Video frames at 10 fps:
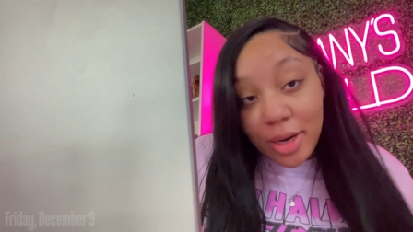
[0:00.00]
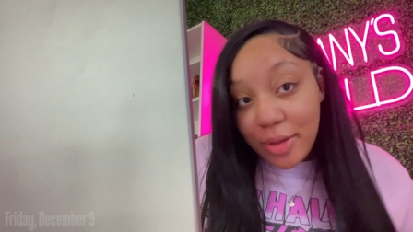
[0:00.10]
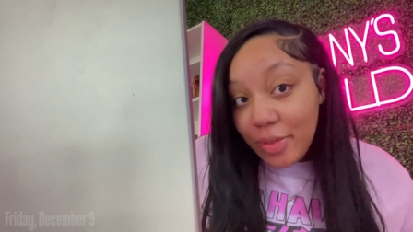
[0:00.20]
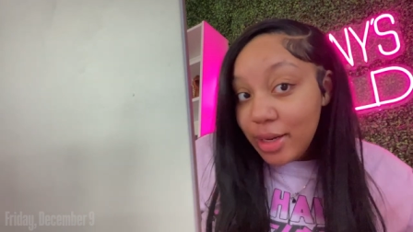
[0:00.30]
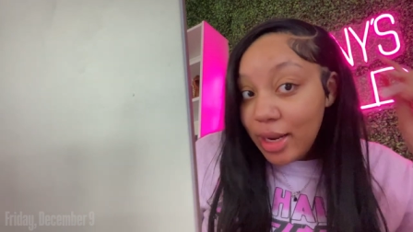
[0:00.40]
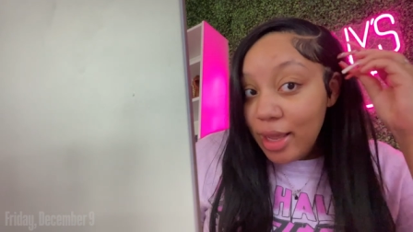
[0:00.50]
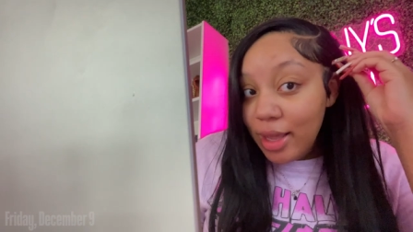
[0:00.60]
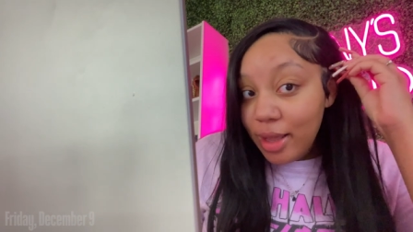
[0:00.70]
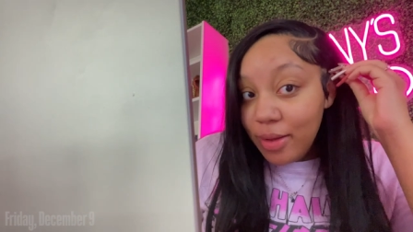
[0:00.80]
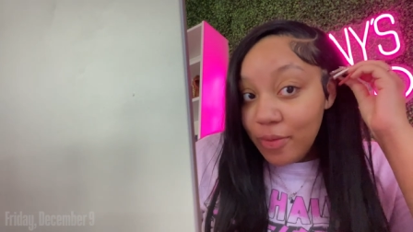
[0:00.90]
of the
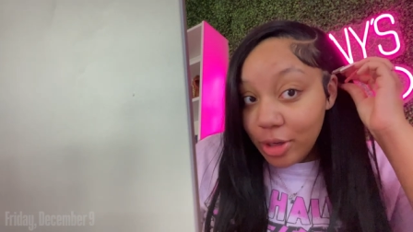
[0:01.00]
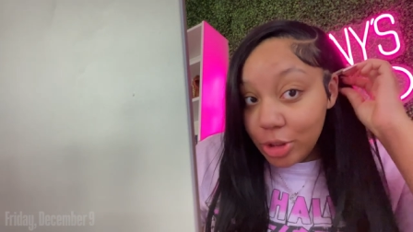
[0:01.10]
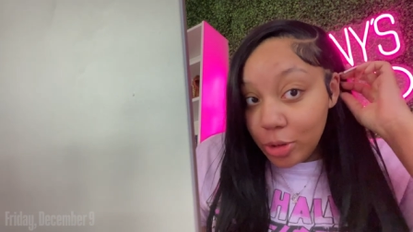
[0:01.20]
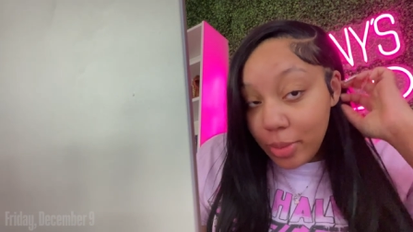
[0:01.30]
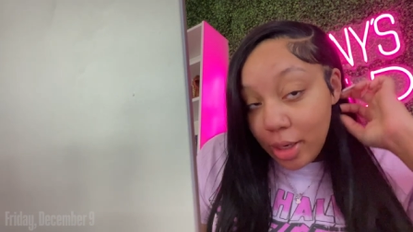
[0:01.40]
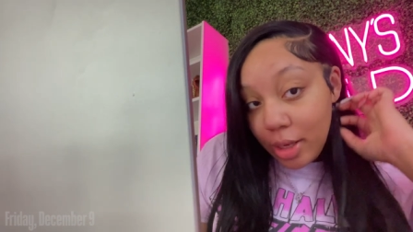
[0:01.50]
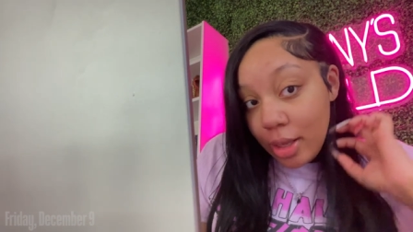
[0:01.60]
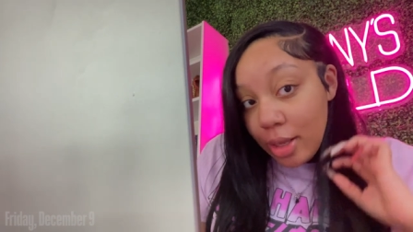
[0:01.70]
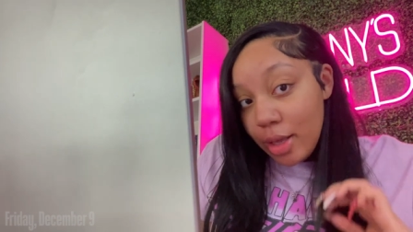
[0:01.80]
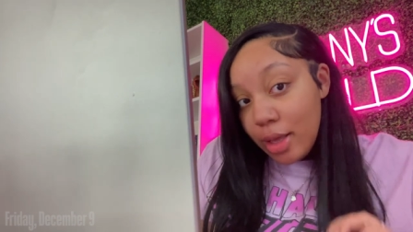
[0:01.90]
day, virtual meeting.